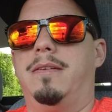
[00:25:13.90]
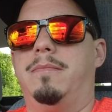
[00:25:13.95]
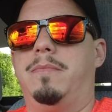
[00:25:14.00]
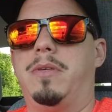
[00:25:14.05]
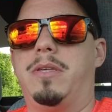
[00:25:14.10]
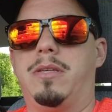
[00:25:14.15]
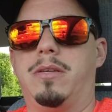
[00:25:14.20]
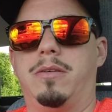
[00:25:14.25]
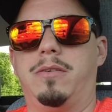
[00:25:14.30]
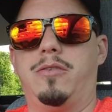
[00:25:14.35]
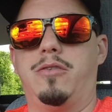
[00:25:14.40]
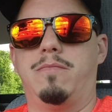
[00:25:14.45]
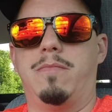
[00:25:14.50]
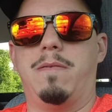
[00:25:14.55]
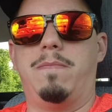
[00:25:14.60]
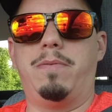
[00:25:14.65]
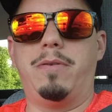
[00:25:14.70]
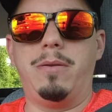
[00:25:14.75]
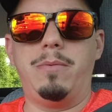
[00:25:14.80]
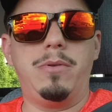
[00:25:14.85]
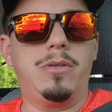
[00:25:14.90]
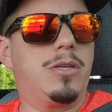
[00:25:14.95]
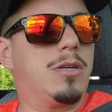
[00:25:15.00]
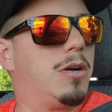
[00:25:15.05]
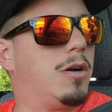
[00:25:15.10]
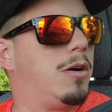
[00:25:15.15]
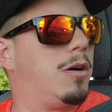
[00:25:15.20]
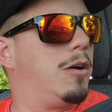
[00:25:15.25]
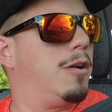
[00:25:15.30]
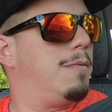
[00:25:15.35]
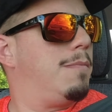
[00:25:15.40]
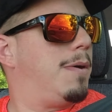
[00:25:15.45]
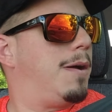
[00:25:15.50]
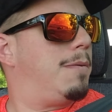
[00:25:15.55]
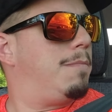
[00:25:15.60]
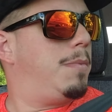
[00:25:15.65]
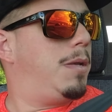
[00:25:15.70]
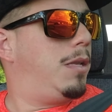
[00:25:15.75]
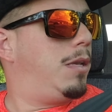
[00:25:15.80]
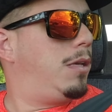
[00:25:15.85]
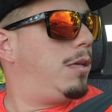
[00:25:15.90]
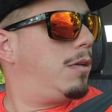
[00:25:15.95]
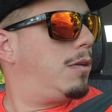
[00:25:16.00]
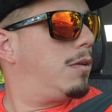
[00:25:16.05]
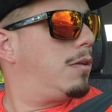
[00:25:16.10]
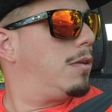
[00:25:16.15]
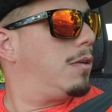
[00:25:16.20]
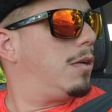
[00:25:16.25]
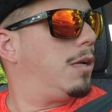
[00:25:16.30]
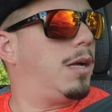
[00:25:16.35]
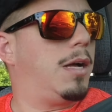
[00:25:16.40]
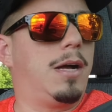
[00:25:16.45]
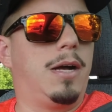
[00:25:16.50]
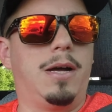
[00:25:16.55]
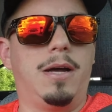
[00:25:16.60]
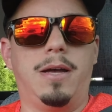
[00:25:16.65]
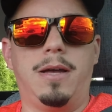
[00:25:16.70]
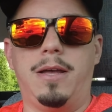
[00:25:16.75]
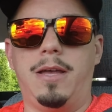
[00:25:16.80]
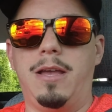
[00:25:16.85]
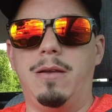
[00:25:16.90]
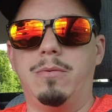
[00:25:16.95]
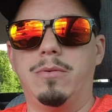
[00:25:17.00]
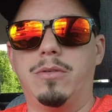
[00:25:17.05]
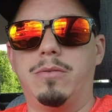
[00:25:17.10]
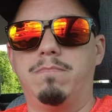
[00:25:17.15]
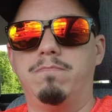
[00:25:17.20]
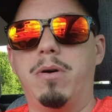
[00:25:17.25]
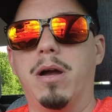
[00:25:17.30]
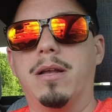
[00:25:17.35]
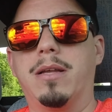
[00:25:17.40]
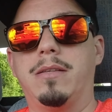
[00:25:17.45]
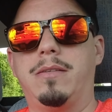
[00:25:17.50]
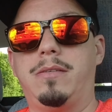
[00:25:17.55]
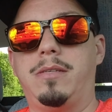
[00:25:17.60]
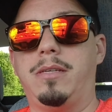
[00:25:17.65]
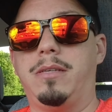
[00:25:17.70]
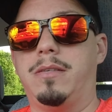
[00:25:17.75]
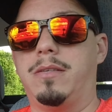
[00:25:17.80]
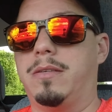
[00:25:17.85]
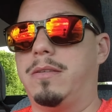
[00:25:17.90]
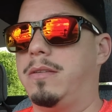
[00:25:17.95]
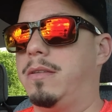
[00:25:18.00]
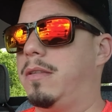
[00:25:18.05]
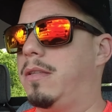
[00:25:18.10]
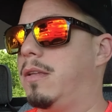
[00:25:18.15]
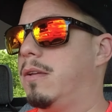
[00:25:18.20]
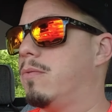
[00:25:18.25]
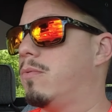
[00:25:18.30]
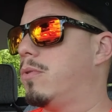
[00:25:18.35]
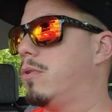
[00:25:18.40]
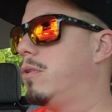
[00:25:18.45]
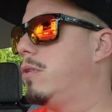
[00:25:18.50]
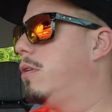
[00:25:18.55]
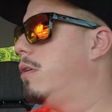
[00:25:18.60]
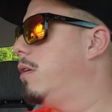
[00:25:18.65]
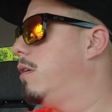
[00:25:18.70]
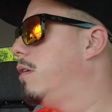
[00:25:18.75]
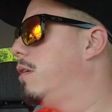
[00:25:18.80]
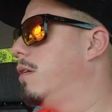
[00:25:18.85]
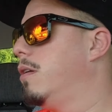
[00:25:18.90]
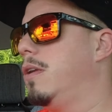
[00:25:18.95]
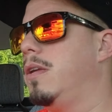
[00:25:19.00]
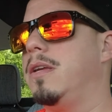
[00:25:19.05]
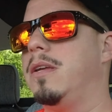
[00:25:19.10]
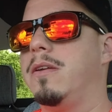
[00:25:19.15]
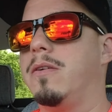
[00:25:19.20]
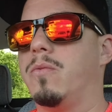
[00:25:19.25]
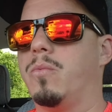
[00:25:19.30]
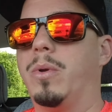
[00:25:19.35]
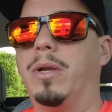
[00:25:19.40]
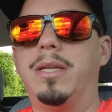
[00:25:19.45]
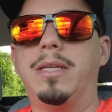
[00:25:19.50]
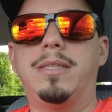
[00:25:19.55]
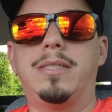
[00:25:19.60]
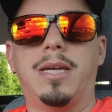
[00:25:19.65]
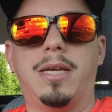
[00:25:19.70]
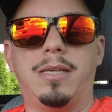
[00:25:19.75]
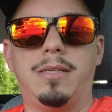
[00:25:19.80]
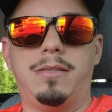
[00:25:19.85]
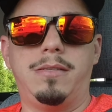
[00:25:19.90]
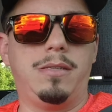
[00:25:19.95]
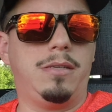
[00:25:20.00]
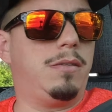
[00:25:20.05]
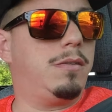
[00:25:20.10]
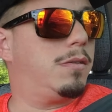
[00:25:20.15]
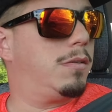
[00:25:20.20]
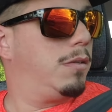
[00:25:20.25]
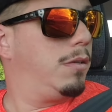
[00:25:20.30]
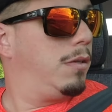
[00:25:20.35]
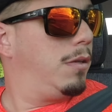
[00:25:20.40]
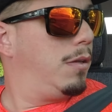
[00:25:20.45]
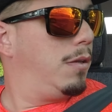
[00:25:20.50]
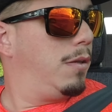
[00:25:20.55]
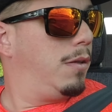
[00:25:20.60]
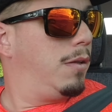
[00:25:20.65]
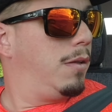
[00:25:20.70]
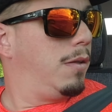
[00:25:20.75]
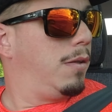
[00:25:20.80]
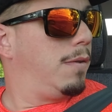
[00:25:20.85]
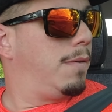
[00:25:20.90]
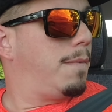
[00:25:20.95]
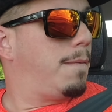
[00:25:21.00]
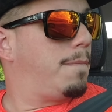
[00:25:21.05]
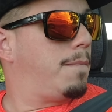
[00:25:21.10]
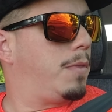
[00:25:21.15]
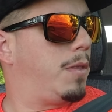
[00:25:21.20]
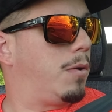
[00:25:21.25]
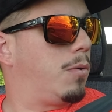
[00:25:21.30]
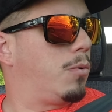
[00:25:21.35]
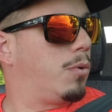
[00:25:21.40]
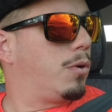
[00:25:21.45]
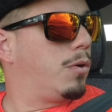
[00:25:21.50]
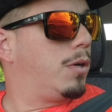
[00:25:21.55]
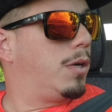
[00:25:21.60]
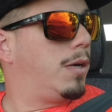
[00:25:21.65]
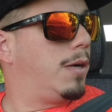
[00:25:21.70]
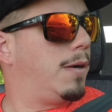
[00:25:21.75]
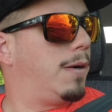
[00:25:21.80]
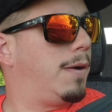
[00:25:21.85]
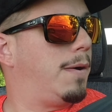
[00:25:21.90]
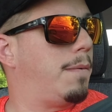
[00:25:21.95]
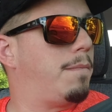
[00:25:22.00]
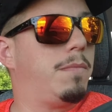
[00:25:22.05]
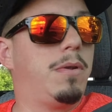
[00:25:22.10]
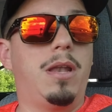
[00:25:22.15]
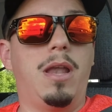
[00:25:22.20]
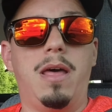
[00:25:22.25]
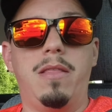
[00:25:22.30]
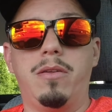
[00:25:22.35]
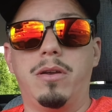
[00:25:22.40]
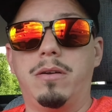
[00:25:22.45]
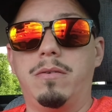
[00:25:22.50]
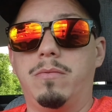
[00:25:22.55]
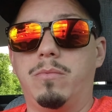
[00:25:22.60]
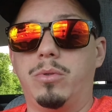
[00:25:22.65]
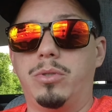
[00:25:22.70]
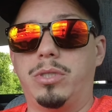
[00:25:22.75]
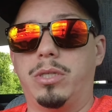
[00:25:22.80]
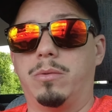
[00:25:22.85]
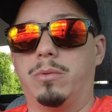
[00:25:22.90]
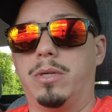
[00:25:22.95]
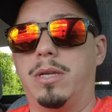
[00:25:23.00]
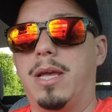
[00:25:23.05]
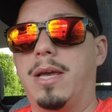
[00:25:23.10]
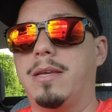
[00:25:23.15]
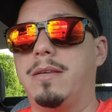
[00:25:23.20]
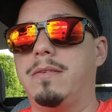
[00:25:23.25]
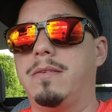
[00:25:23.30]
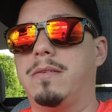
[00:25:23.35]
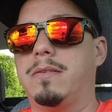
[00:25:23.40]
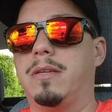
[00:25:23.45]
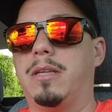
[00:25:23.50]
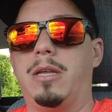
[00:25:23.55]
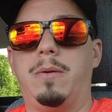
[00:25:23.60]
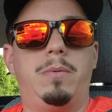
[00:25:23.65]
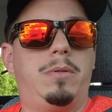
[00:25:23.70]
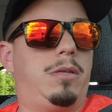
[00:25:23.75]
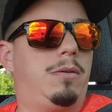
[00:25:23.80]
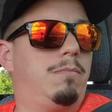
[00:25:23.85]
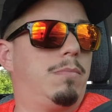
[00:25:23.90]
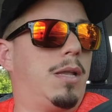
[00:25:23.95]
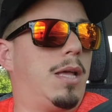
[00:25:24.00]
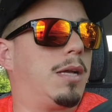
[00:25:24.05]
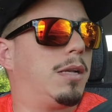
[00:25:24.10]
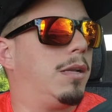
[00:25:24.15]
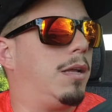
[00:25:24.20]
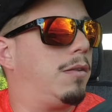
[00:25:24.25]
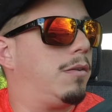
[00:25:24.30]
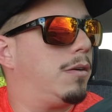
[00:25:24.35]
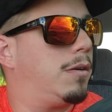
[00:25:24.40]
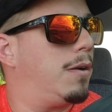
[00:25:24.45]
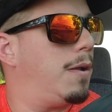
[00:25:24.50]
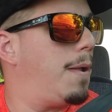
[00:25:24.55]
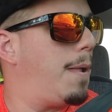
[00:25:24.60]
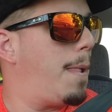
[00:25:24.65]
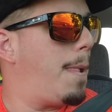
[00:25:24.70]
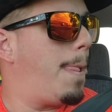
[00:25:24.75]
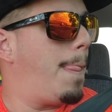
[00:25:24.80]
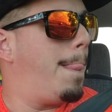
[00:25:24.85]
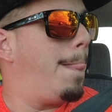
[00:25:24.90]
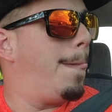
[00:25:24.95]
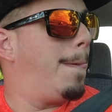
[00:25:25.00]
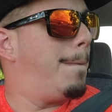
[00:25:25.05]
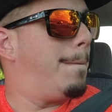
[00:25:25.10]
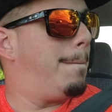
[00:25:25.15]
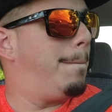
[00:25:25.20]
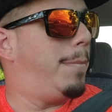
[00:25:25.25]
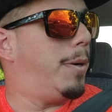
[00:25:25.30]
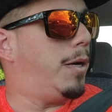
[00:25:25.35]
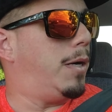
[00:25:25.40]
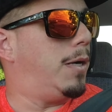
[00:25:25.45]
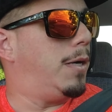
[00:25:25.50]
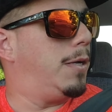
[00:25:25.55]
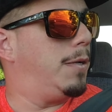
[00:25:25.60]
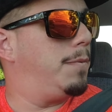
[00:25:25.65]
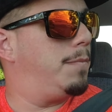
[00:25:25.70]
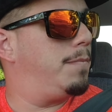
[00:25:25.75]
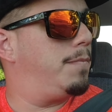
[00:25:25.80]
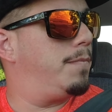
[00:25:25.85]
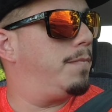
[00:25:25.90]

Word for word: because on my previous car on my mini uh, it was bucket seats They were really tight seats They were uh, leather which they were nice and everything black leather but